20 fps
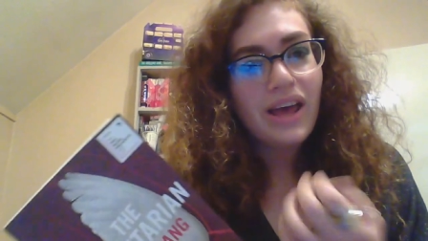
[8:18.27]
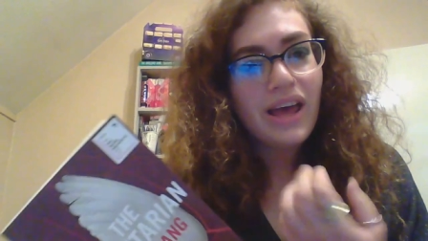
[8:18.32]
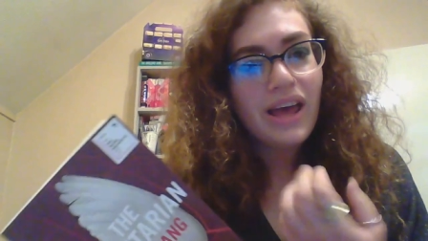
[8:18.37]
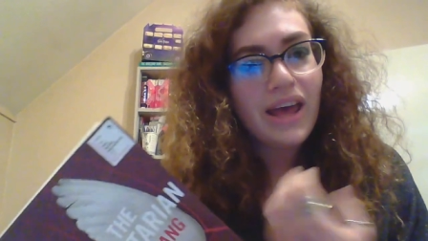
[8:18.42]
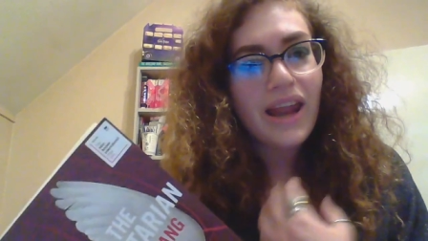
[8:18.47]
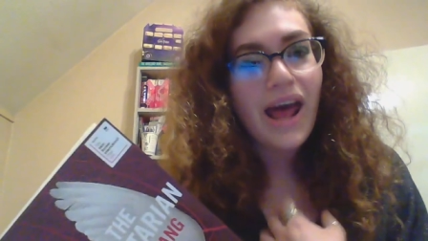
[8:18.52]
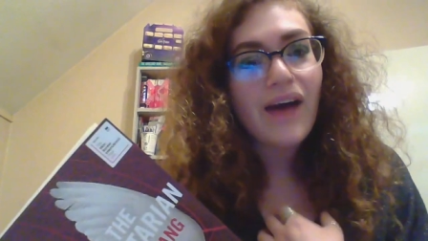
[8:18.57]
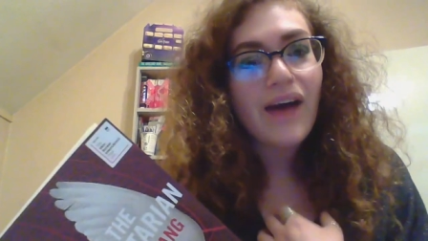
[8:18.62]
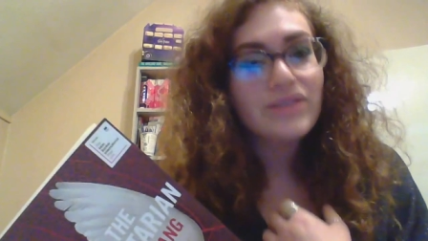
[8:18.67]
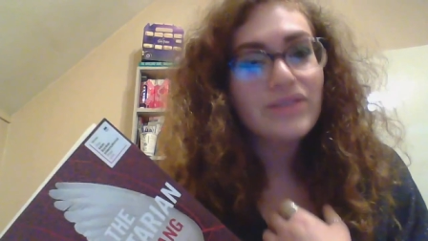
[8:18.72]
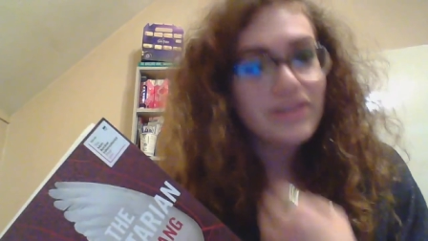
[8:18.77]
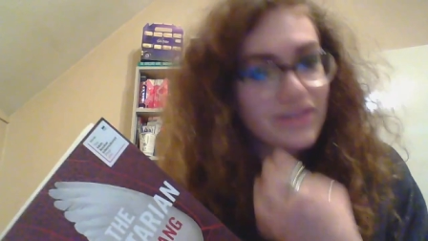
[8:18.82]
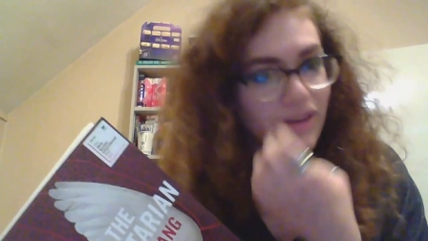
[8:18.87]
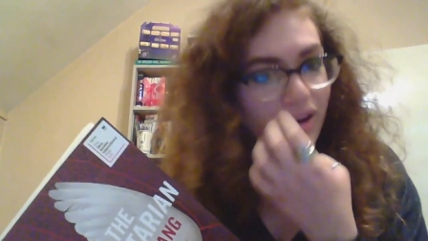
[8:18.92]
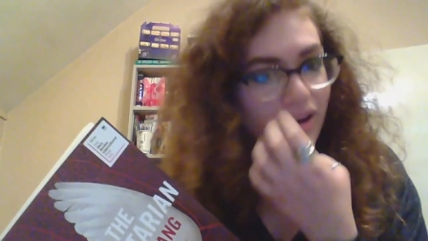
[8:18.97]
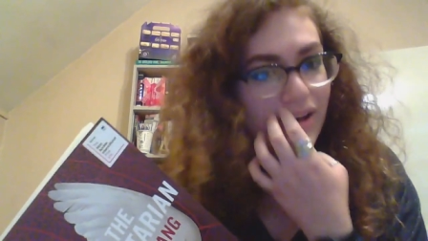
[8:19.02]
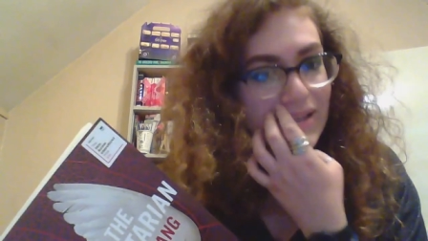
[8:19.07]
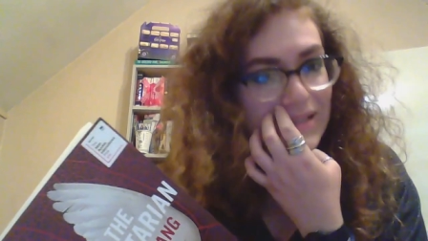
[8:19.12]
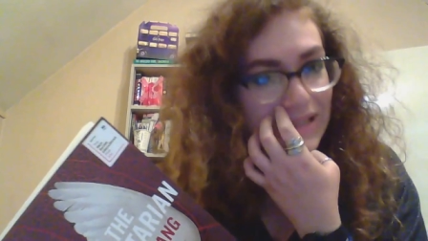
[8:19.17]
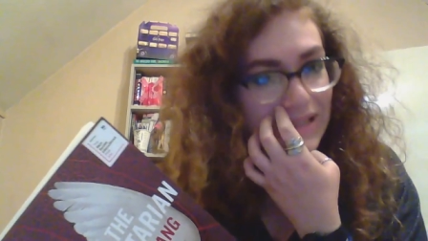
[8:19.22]
in our
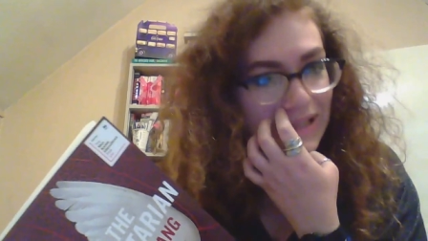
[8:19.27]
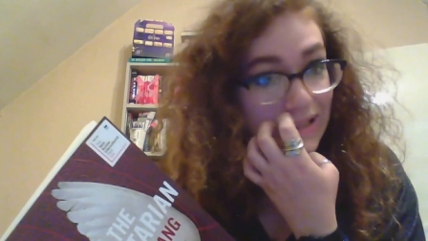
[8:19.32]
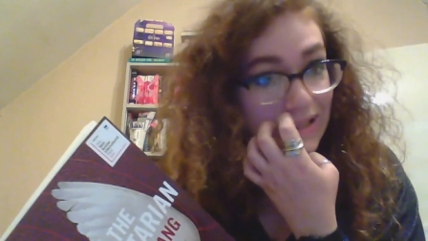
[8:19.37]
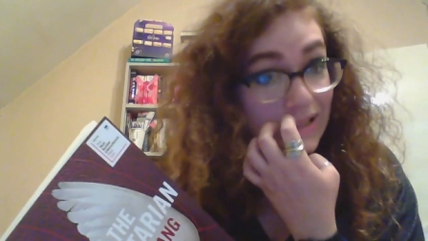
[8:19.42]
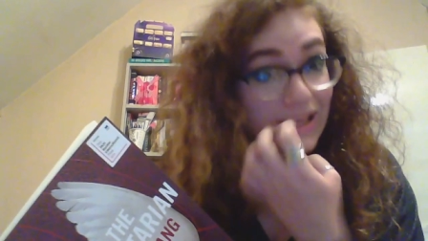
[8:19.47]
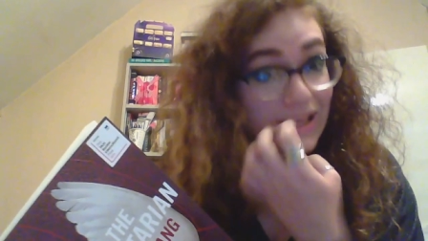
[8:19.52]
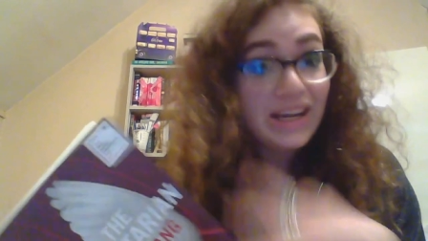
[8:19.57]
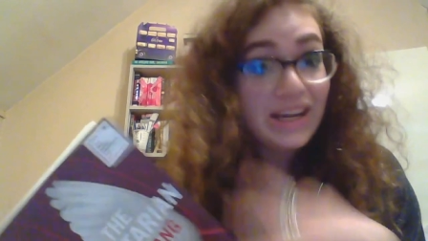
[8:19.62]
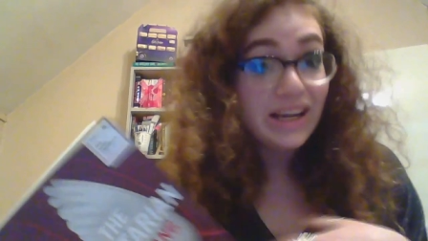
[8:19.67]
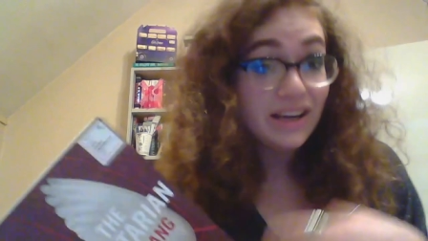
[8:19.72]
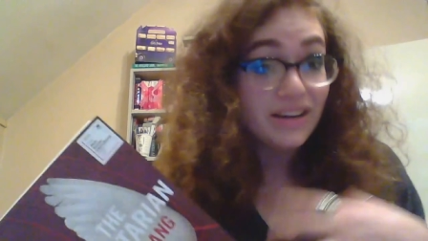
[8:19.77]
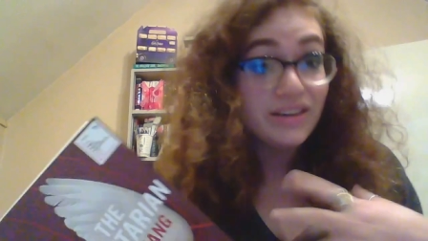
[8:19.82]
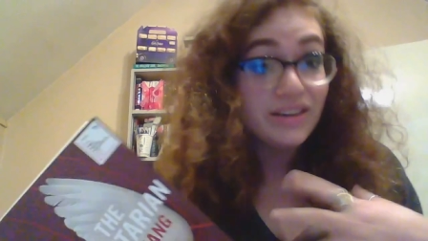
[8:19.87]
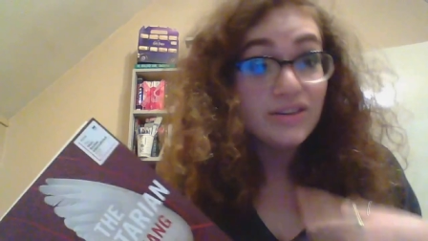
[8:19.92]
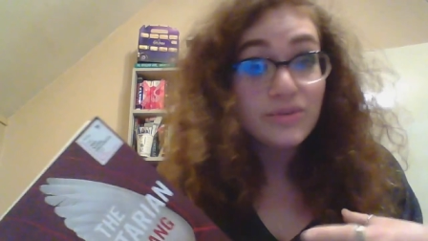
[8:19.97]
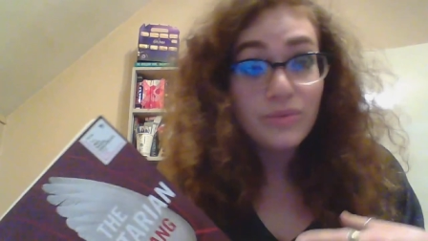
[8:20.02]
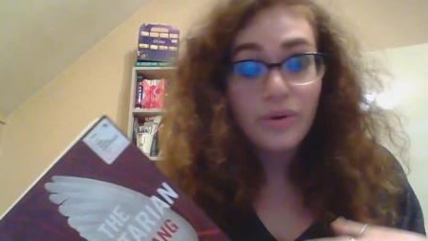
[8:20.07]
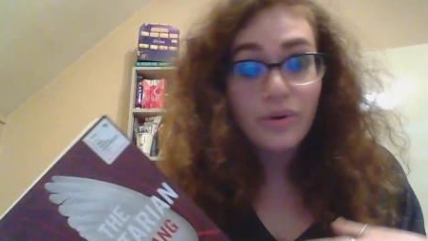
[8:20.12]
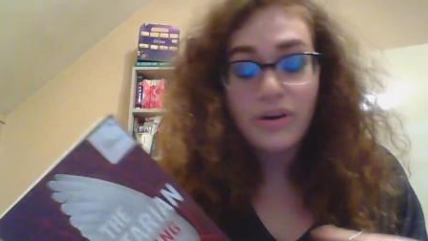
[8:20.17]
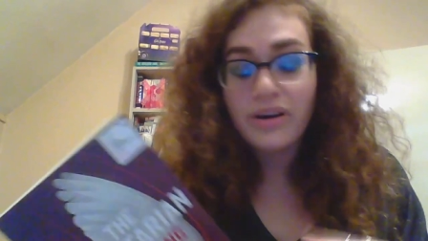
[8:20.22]
society in
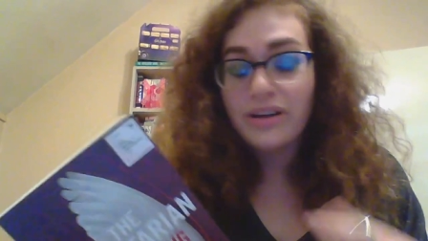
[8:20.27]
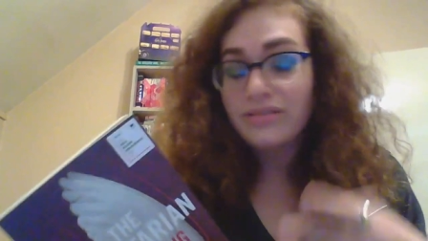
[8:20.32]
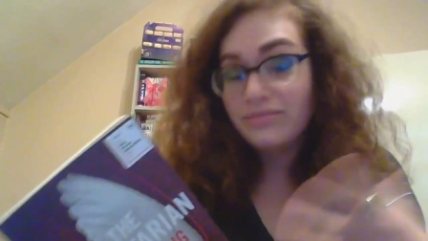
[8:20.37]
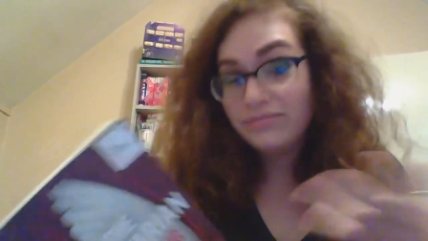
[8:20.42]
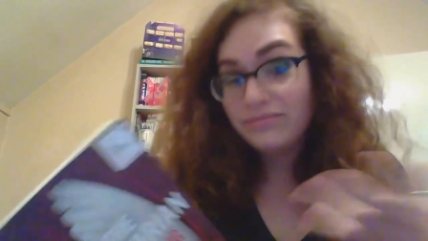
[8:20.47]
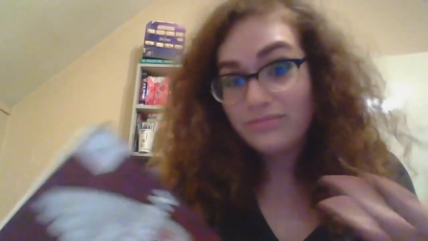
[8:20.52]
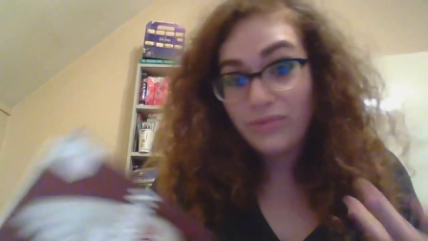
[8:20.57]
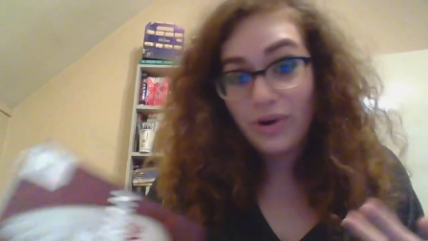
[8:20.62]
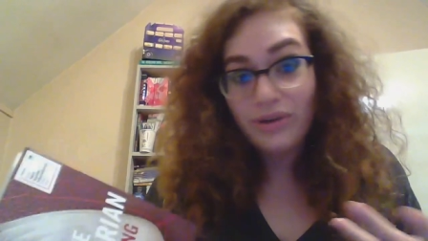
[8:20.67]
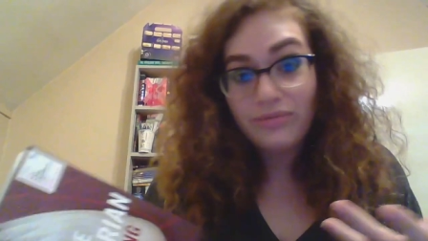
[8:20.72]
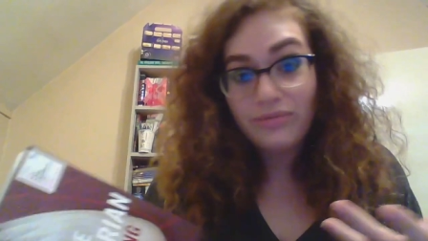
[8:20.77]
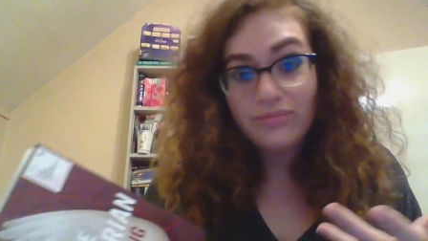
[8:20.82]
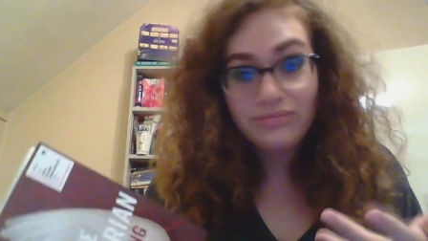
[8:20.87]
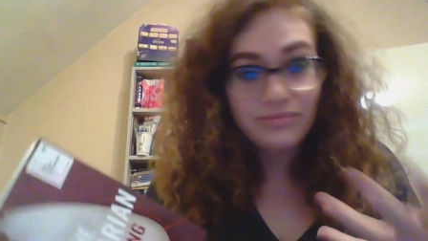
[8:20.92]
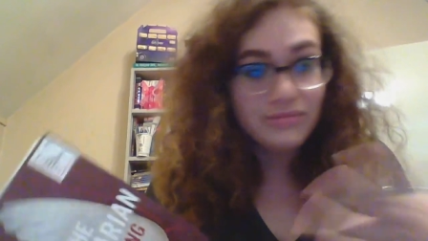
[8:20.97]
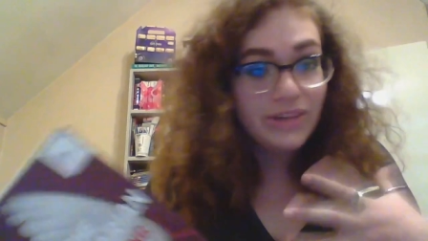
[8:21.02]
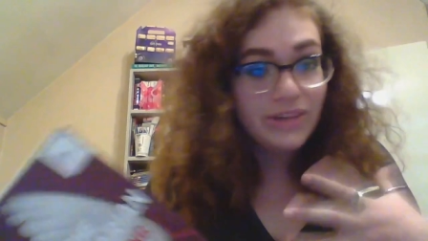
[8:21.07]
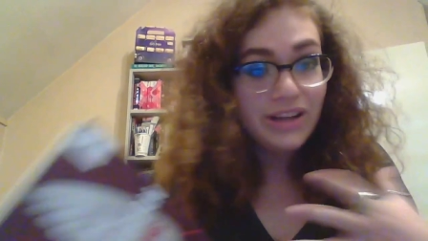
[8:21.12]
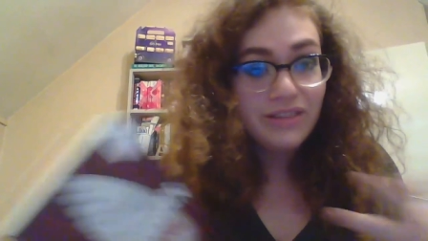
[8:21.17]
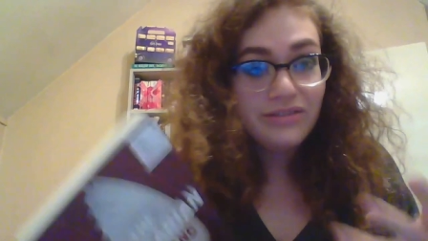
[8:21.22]
England, where
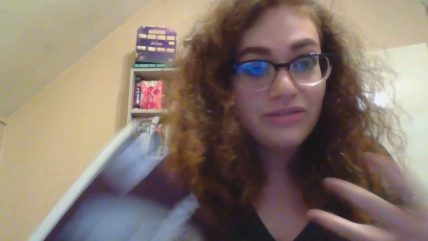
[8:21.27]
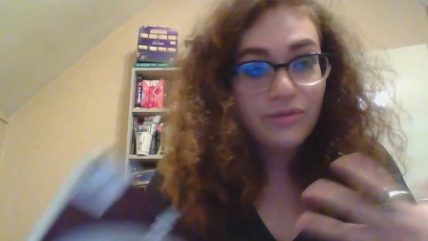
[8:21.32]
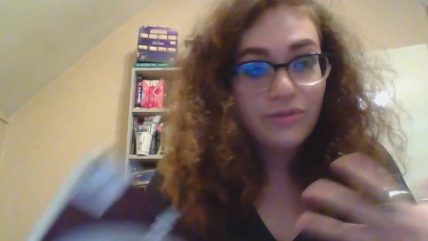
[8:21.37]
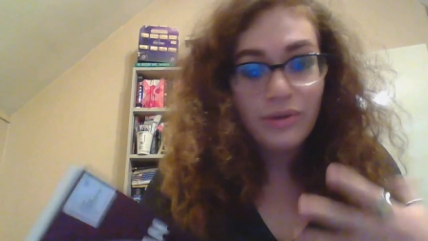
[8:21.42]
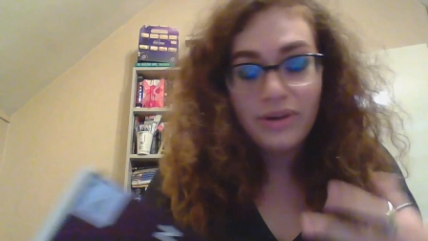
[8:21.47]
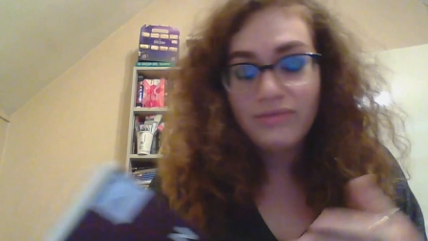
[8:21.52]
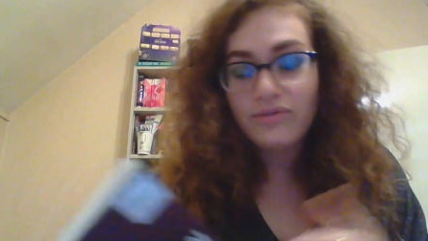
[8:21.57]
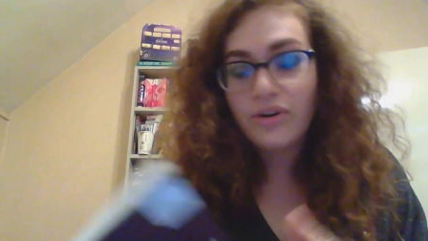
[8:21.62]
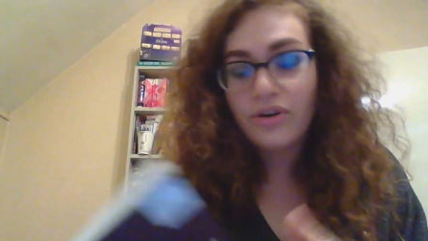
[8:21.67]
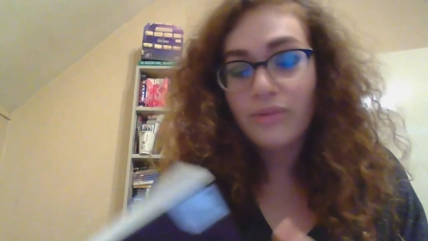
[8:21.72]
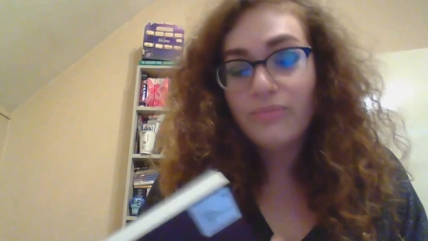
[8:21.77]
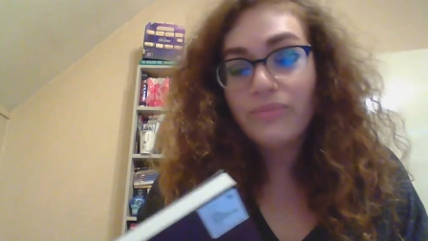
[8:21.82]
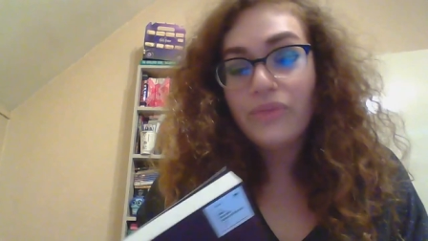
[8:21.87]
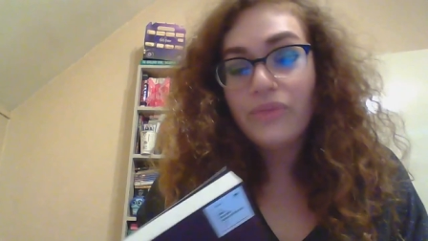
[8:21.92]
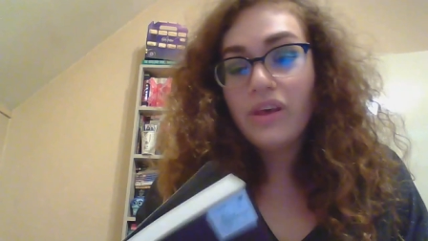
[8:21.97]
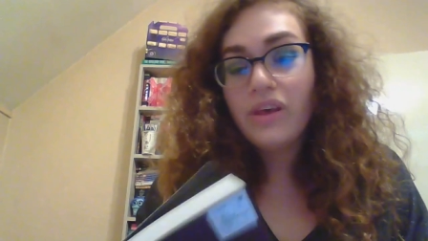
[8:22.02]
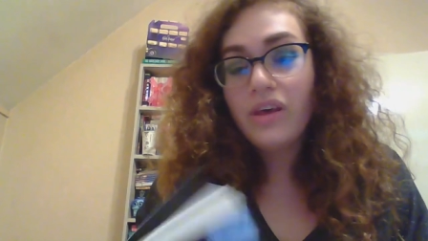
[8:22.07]
I'm from,